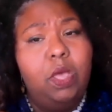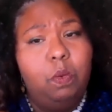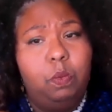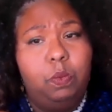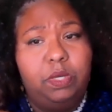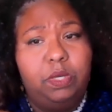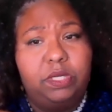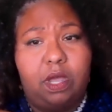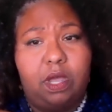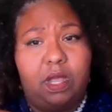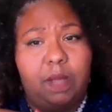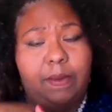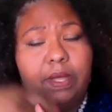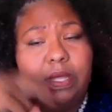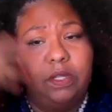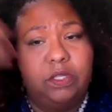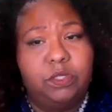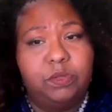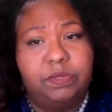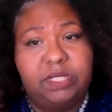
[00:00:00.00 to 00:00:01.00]
when we talk
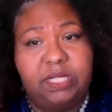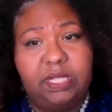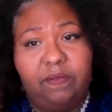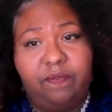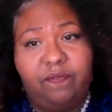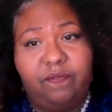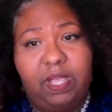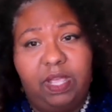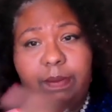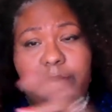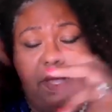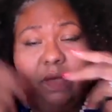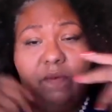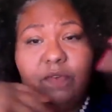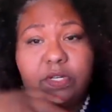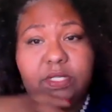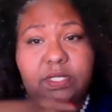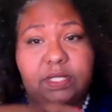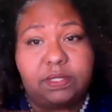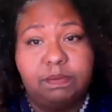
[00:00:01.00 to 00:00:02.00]
about LGBT female
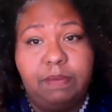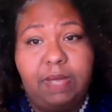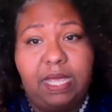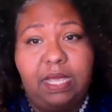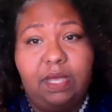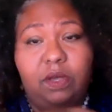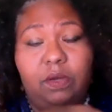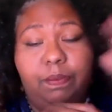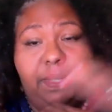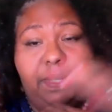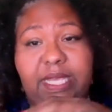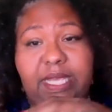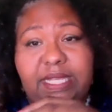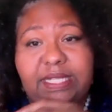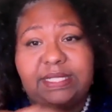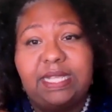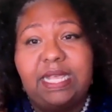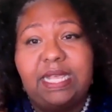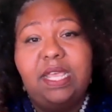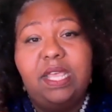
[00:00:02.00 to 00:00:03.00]
versus male,
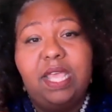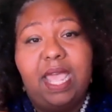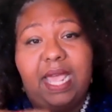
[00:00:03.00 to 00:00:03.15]
because